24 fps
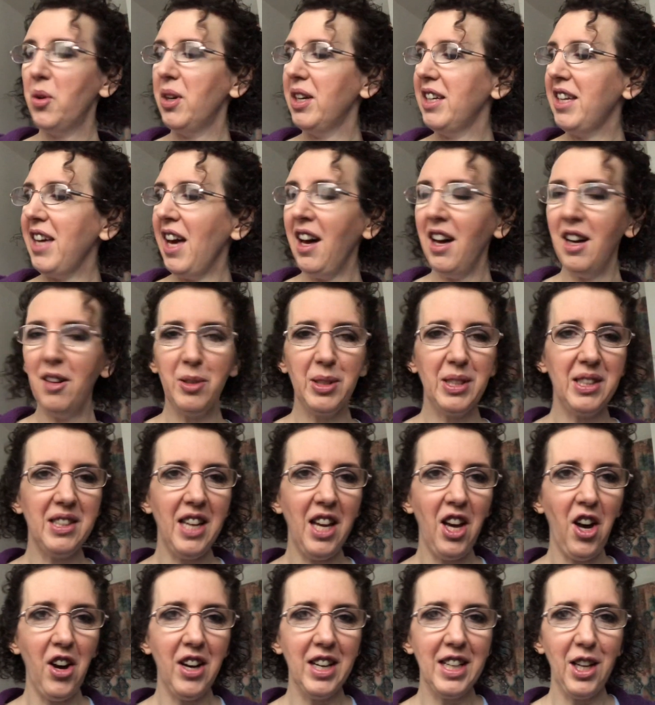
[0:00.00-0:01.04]
yeah, we'll see
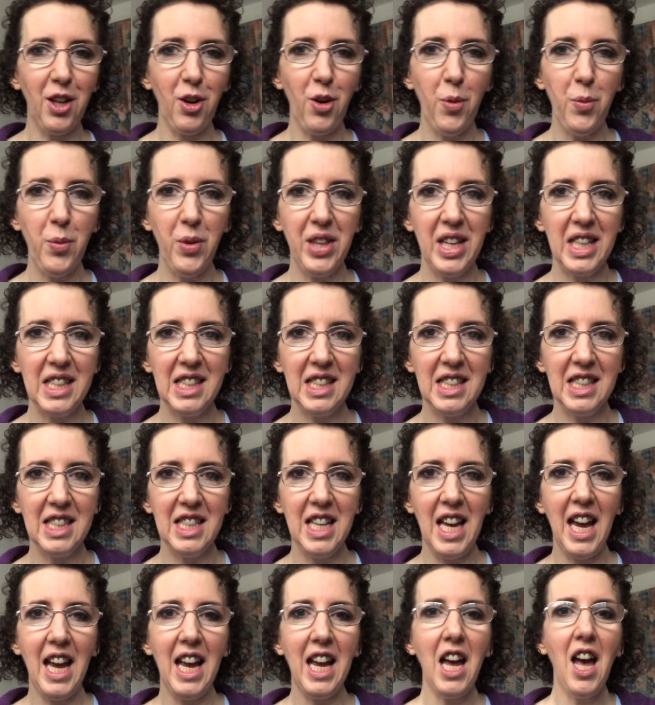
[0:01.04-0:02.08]
how I get on with this
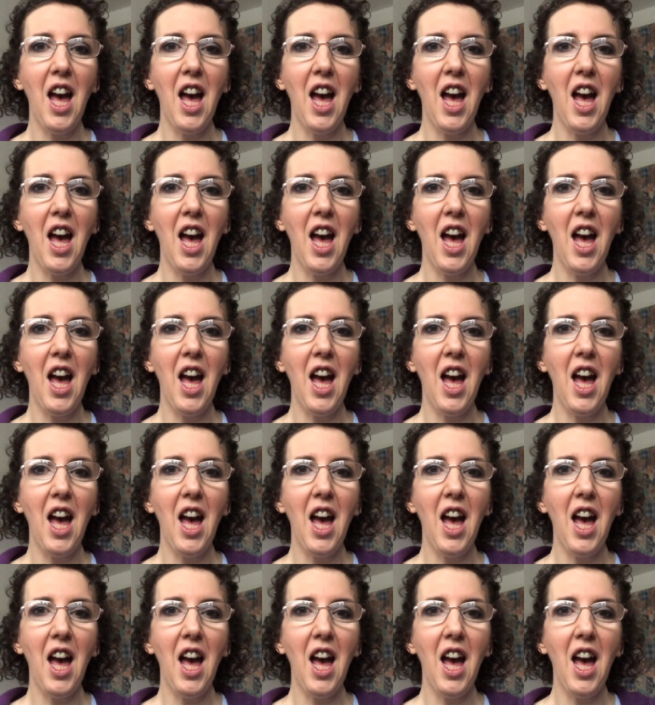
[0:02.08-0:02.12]
today.